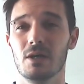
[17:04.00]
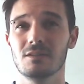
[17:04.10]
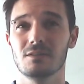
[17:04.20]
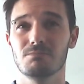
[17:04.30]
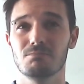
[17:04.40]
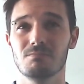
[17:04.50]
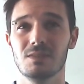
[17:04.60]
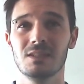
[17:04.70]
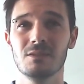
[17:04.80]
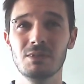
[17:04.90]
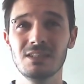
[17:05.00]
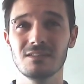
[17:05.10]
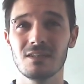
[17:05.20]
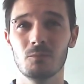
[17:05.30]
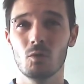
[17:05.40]
But in the
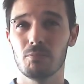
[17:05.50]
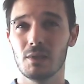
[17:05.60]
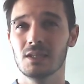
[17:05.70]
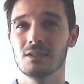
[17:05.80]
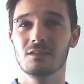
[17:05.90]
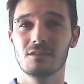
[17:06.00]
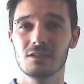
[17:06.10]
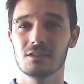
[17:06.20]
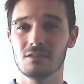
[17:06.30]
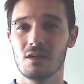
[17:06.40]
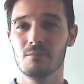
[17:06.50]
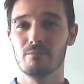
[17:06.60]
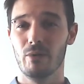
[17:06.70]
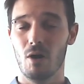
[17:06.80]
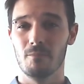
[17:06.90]
meantime, we're playing this ticket
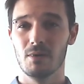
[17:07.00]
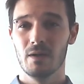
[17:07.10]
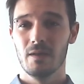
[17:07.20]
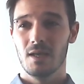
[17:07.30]
time bomb.